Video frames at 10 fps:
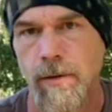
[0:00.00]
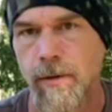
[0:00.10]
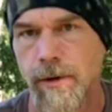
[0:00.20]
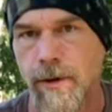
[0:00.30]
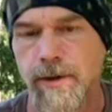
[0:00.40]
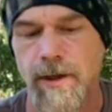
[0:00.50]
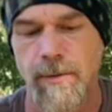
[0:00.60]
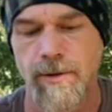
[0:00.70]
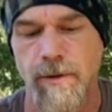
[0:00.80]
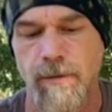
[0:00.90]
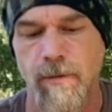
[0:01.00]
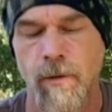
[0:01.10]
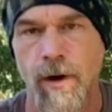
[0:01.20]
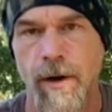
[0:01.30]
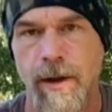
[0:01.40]
with the exception of
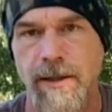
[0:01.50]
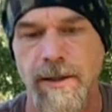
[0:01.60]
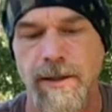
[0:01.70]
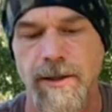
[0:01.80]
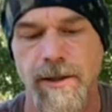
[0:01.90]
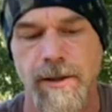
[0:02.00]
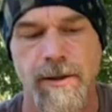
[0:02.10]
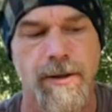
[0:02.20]
one, and that's the cedar.